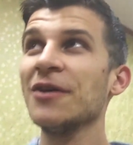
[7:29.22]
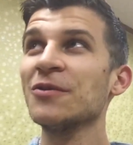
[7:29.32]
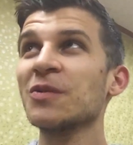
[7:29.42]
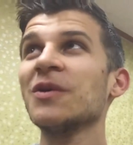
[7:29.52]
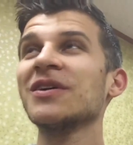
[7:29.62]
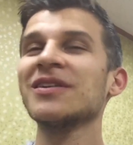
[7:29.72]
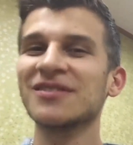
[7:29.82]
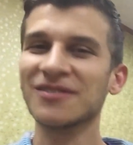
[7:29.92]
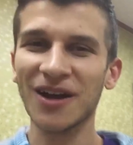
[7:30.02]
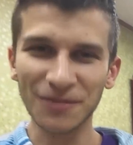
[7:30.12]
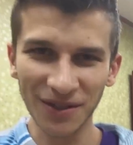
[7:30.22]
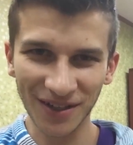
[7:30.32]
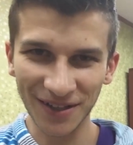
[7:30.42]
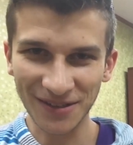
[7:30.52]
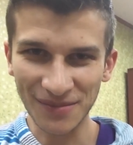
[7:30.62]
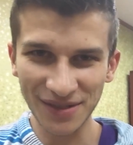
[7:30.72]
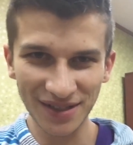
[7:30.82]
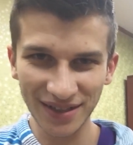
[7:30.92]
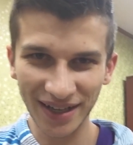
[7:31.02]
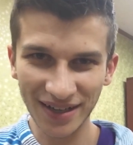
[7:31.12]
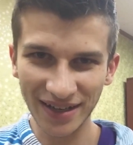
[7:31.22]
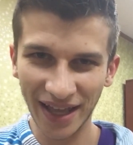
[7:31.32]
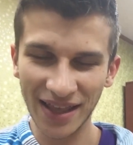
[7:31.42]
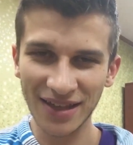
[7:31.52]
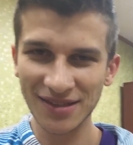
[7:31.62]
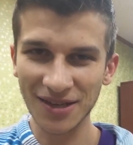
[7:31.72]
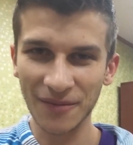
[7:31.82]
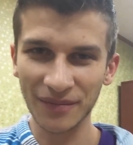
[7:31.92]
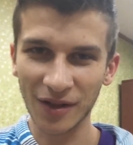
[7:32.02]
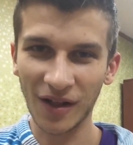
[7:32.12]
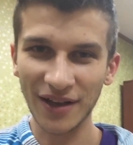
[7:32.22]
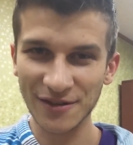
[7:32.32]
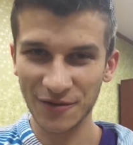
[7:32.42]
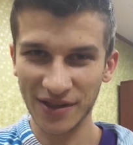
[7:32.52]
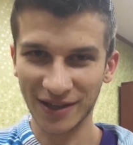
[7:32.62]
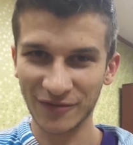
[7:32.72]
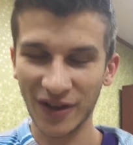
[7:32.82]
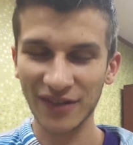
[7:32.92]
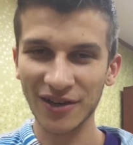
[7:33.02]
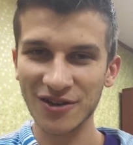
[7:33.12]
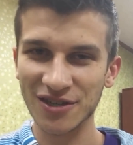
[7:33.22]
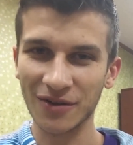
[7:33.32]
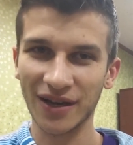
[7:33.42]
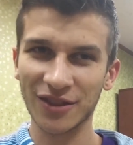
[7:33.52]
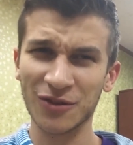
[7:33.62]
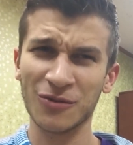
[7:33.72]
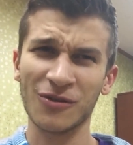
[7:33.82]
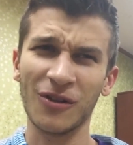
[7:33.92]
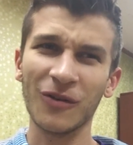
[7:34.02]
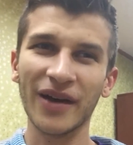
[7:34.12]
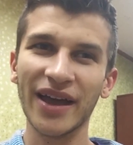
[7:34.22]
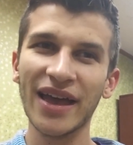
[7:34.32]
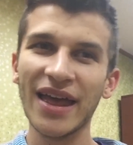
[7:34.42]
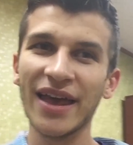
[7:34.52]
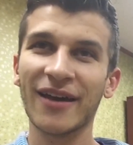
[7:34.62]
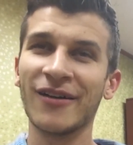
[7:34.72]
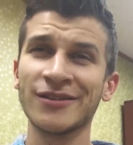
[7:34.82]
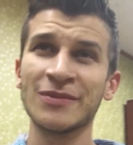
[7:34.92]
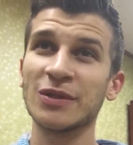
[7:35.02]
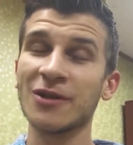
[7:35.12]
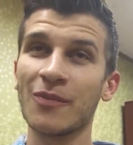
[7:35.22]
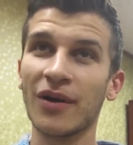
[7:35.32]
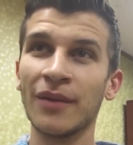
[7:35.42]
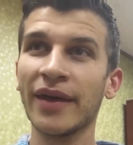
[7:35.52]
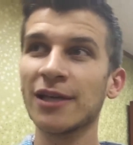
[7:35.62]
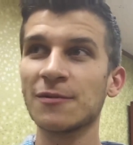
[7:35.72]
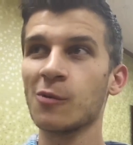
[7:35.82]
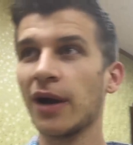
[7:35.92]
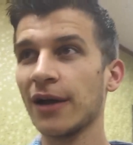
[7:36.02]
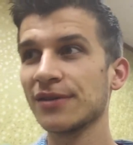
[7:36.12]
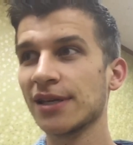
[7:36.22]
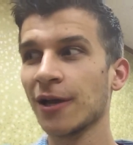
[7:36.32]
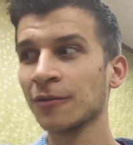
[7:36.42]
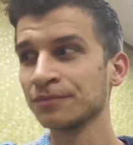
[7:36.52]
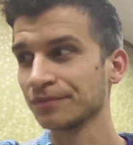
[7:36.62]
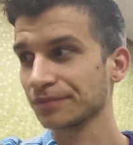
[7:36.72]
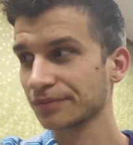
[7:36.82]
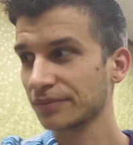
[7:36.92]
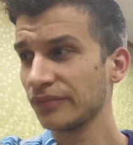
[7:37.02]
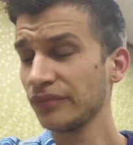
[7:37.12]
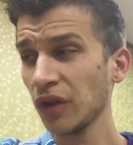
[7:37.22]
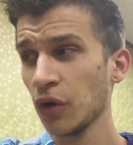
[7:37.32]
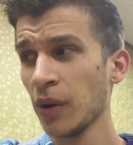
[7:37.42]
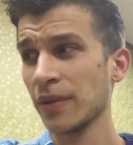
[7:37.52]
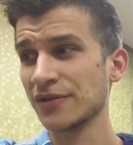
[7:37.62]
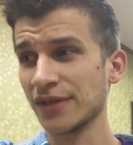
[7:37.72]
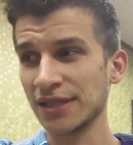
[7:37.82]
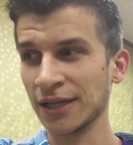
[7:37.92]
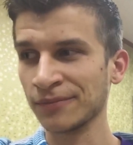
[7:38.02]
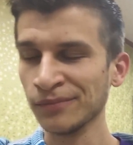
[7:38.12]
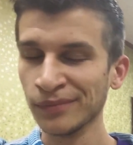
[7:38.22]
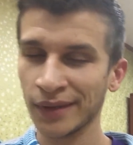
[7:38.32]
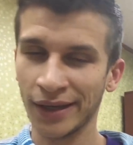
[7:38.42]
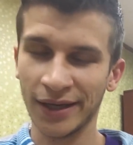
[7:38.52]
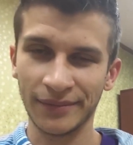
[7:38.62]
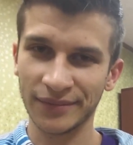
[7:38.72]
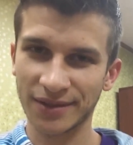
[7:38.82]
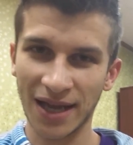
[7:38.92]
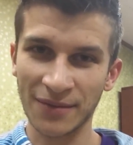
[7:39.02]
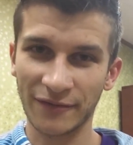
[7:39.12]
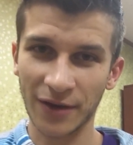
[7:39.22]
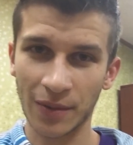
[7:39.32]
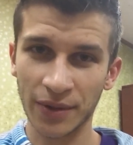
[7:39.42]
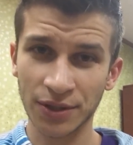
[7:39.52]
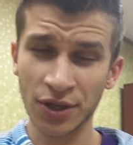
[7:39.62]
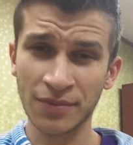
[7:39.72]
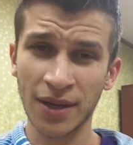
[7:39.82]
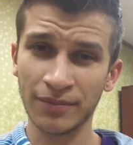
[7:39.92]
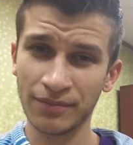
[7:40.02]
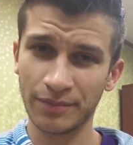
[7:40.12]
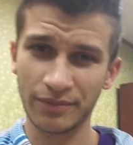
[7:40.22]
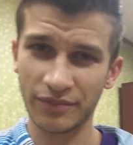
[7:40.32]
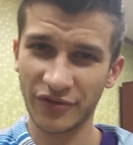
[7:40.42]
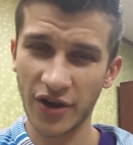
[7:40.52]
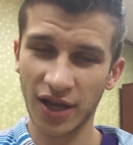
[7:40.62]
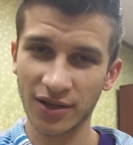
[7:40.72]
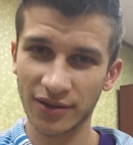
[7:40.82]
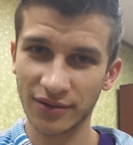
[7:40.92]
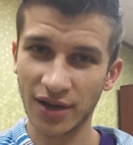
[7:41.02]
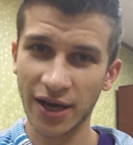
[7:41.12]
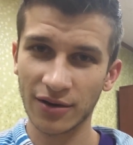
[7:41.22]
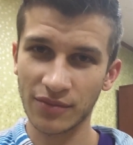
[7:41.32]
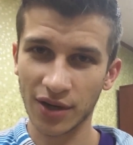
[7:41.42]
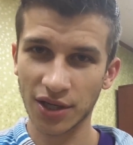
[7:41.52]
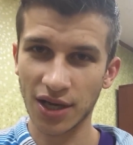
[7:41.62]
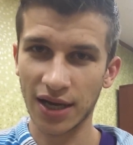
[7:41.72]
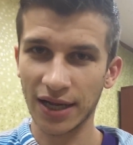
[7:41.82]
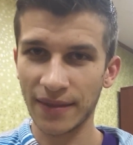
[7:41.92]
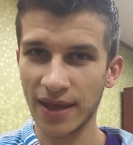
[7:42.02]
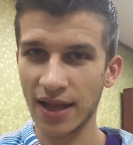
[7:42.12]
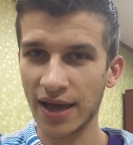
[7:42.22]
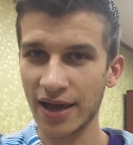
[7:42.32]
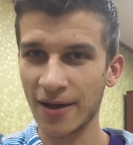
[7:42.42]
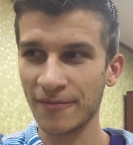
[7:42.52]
I don't want to get stopped at customs and hidden in some closet for the next 5 years, so I threw it all away. Customs was no problem. They asked me why I was here, who I was visiting, scanned my fingerprints, took my freaking tired mugshot, and then